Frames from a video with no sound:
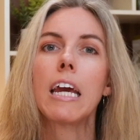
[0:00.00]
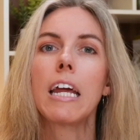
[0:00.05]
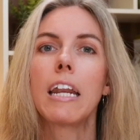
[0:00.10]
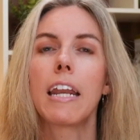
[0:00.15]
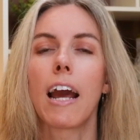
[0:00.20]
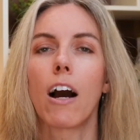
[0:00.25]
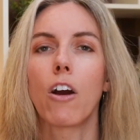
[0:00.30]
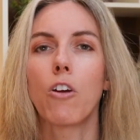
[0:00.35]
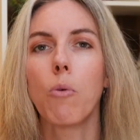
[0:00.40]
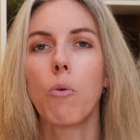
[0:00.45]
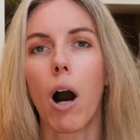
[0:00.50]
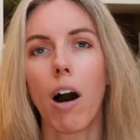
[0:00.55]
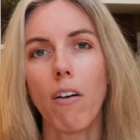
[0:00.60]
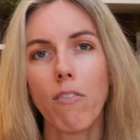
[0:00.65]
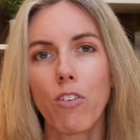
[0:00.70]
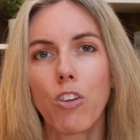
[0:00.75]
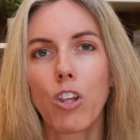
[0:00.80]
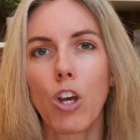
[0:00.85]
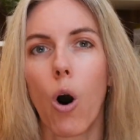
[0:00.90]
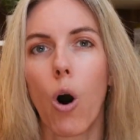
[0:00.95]
Now, you
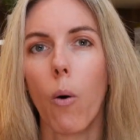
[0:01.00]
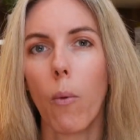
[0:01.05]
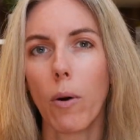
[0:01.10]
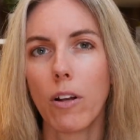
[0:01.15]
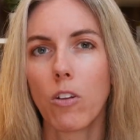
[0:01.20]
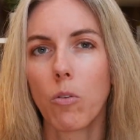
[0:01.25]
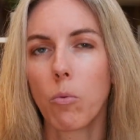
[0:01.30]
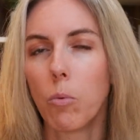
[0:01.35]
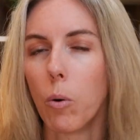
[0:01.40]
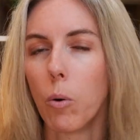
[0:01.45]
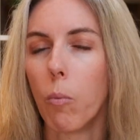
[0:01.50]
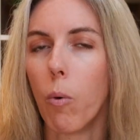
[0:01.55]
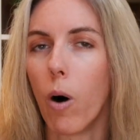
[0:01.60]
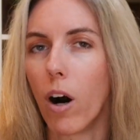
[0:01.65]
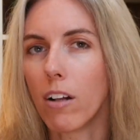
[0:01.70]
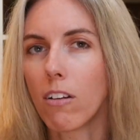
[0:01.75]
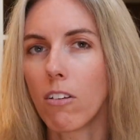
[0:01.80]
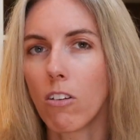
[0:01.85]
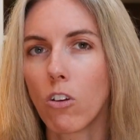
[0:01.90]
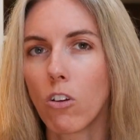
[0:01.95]
obviously always will
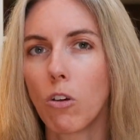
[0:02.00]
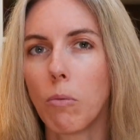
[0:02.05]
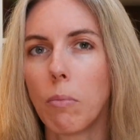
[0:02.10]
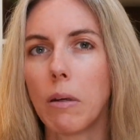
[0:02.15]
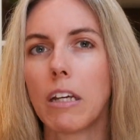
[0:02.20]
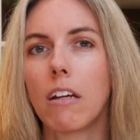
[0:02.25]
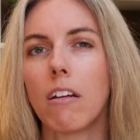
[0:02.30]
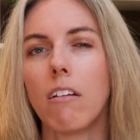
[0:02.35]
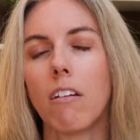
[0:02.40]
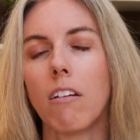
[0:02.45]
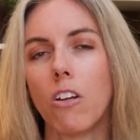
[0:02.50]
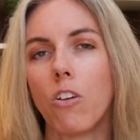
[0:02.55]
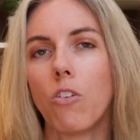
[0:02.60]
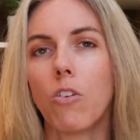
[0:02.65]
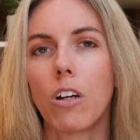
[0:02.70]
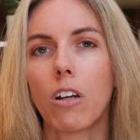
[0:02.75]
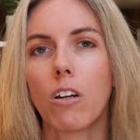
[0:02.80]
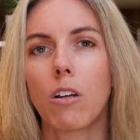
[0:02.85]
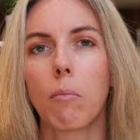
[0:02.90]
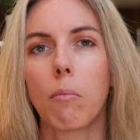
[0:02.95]
want to be
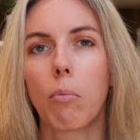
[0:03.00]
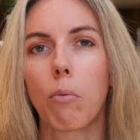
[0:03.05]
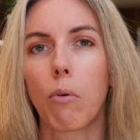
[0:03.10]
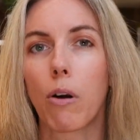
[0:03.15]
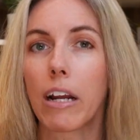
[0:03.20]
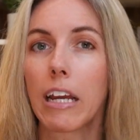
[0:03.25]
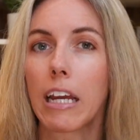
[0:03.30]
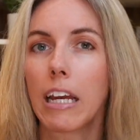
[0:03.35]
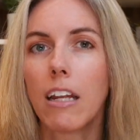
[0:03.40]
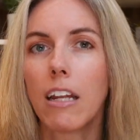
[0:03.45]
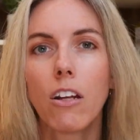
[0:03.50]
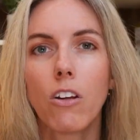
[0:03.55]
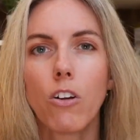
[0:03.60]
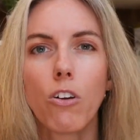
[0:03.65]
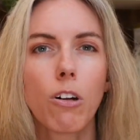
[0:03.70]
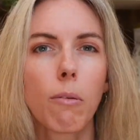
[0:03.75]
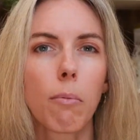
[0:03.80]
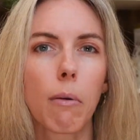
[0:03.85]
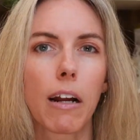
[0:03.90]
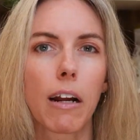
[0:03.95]
continuing to bring in new
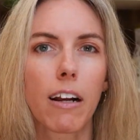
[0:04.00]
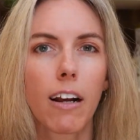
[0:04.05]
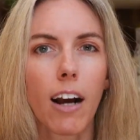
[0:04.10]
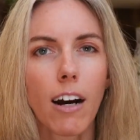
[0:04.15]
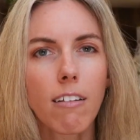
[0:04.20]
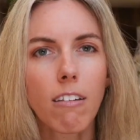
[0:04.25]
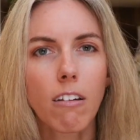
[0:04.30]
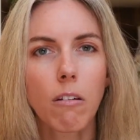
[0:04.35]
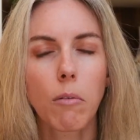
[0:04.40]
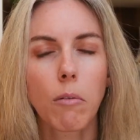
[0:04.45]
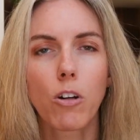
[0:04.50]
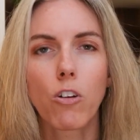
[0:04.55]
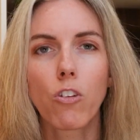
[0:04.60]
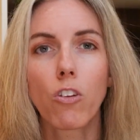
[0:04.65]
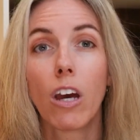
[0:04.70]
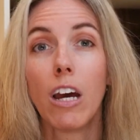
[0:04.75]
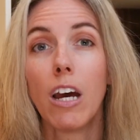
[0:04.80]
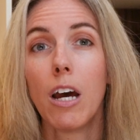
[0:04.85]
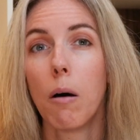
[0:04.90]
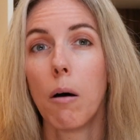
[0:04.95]
to brand customers,
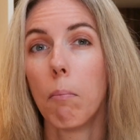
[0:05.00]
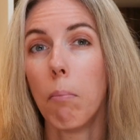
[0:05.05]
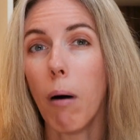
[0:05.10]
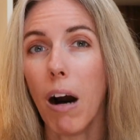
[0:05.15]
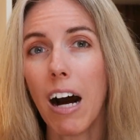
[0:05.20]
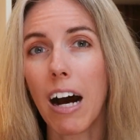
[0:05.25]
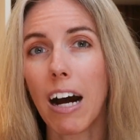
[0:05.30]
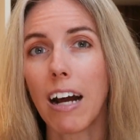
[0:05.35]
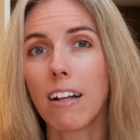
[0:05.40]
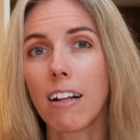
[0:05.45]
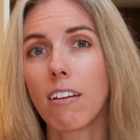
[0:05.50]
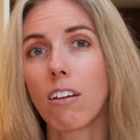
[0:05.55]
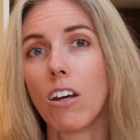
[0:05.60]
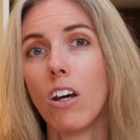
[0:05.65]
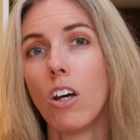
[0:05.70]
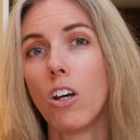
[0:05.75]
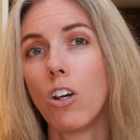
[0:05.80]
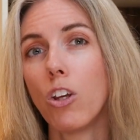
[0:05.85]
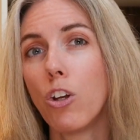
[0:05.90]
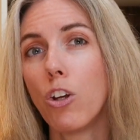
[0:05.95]
but
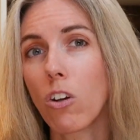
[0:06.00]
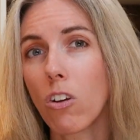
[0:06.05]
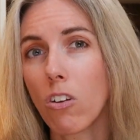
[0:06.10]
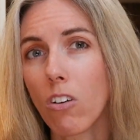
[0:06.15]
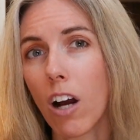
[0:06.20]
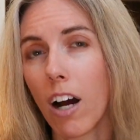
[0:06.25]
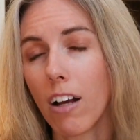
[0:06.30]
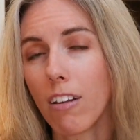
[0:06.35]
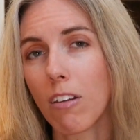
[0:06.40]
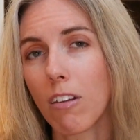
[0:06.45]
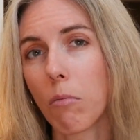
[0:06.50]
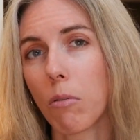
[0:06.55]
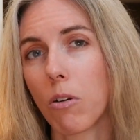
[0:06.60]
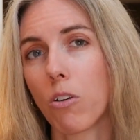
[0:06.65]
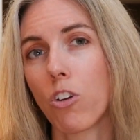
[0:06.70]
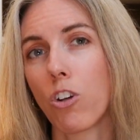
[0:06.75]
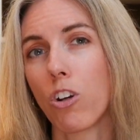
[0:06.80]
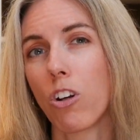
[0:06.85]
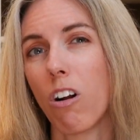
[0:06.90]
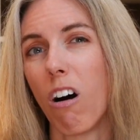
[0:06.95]
your
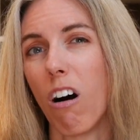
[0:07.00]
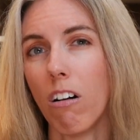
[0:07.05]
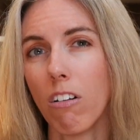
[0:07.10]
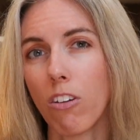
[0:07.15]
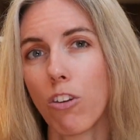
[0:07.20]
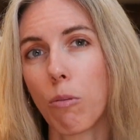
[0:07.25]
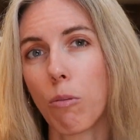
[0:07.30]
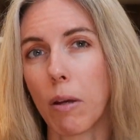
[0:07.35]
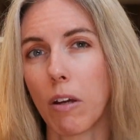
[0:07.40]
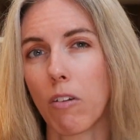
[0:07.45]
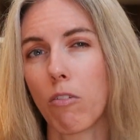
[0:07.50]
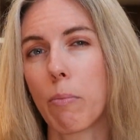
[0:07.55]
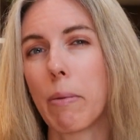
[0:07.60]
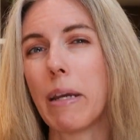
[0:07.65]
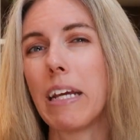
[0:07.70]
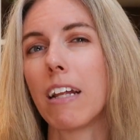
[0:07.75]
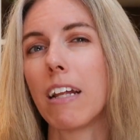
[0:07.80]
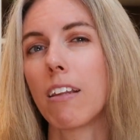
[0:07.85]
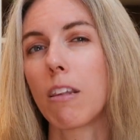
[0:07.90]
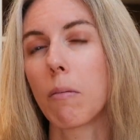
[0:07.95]
customers should also be on
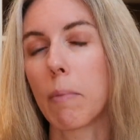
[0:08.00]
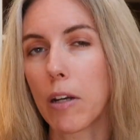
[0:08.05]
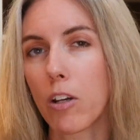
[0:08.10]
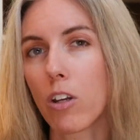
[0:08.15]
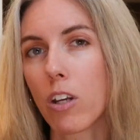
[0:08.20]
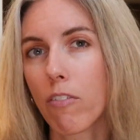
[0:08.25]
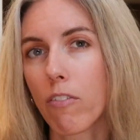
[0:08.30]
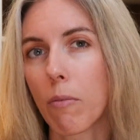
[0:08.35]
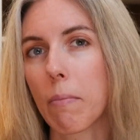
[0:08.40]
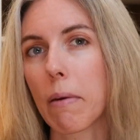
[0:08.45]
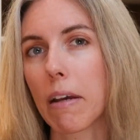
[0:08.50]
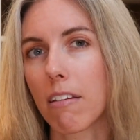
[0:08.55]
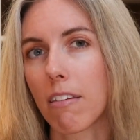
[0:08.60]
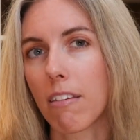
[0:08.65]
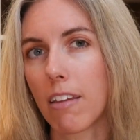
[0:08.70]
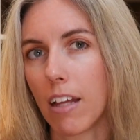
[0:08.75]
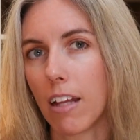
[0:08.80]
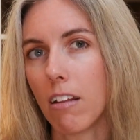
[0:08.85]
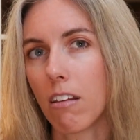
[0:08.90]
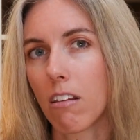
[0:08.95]
repeat, especially if it makes
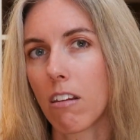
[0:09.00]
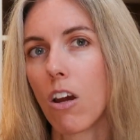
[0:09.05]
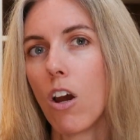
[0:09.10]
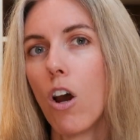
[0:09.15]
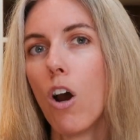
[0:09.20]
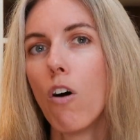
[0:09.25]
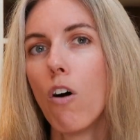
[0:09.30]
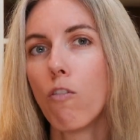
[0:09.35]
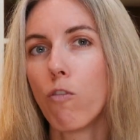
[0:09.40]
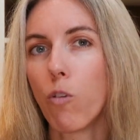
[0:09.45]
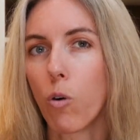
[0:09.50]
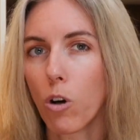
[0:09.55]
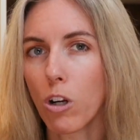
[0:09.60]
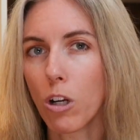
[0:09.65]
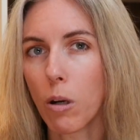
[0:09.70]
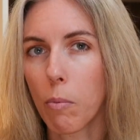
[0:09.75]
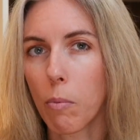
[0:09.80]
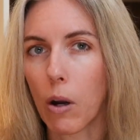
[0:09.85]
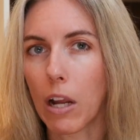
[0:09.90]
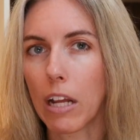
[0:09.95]
sense for
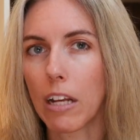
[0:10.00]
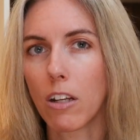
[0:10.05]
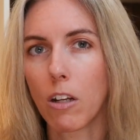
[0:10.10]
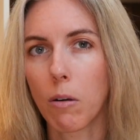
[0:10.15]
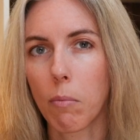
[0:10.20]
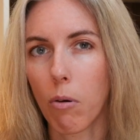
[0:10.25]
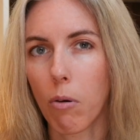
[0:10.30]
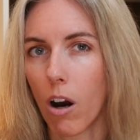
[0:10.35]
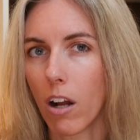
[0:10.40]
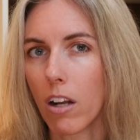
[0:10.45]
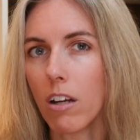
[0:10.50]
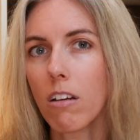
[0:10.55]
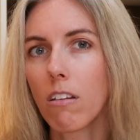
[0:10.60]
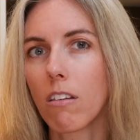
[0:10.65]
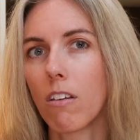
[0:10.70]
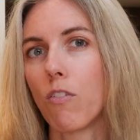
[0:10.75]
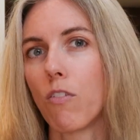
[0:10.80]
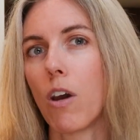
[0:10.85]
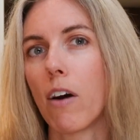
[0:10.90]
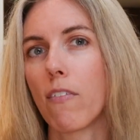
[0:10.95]
your brand and your products,
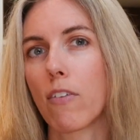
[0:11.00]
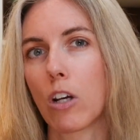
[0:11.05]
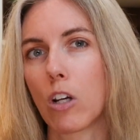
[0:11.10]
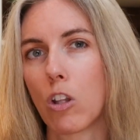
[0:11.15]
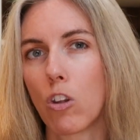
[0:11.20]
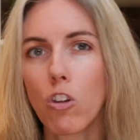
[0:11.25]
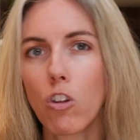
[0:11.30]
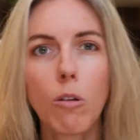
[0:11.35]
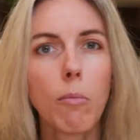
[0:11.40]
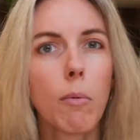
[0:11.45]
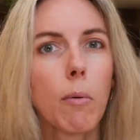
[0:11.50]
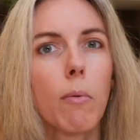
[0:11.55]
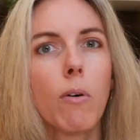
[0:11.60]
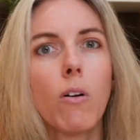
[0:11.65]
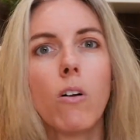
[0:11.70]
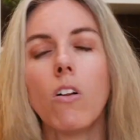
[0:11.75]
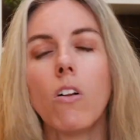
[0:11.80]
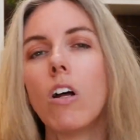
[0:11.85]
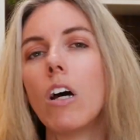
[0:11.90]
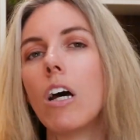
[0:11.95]
if you have a
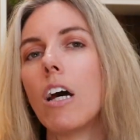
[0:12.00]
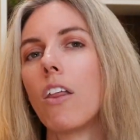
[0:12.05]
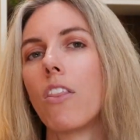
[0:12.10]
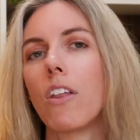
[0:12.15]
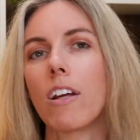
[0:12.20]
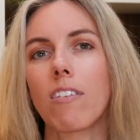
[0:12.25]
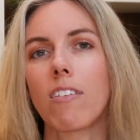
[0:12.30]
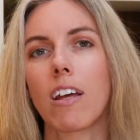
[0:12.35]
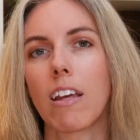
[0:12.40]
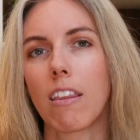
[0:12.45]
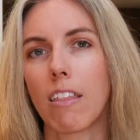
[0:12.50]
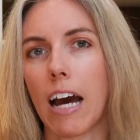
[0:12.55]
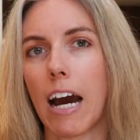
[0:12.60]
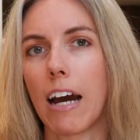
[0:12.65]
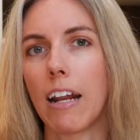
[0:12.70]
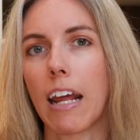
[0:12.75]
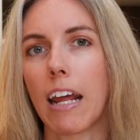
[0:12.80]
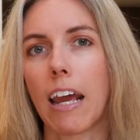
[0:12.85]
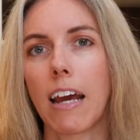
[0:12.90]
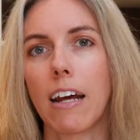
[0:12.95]
consumable, things like
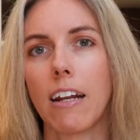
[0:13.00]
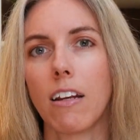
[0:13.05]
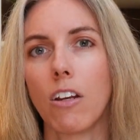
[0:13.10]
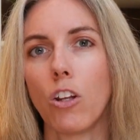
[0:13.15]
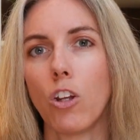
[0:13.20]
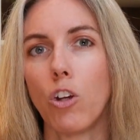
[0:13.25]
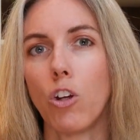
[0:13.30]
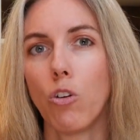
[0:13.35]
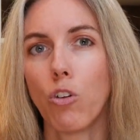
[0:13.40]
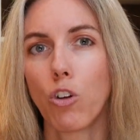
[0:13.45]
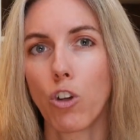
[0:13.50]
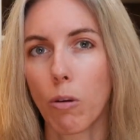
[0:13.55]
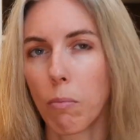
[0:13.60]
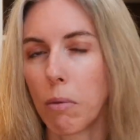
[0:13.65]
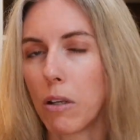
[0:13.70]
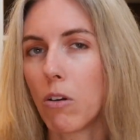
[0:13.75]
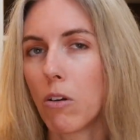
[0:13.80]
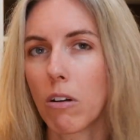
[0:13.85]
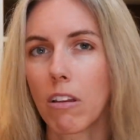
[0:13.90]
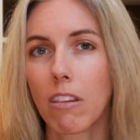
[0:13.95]
that. And you should
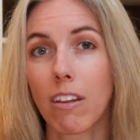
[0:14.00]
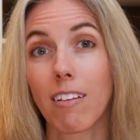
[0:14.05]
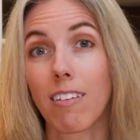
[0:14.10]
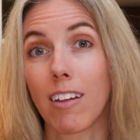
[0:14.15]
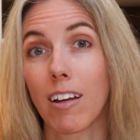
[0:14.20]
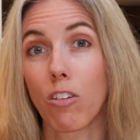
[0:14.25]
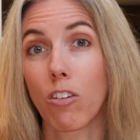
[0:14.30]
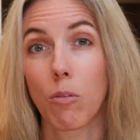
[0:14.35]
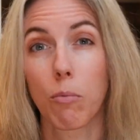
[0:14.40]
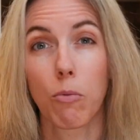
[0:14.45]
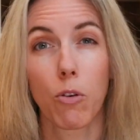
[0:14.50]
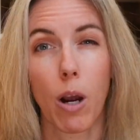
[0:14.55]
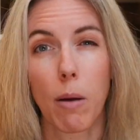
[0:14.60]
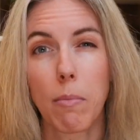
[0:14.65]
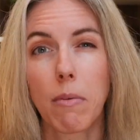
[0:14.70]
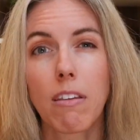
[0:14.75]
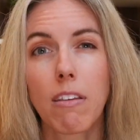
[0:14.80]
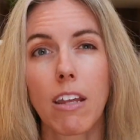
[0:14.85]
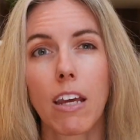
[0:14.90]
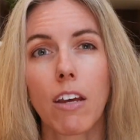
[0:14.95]
be doing things like subscribe
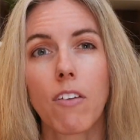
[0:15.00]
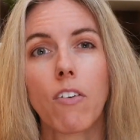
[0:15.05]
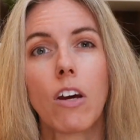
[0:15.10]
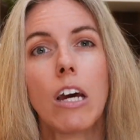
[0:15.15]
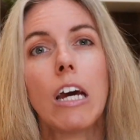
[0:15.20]
and save.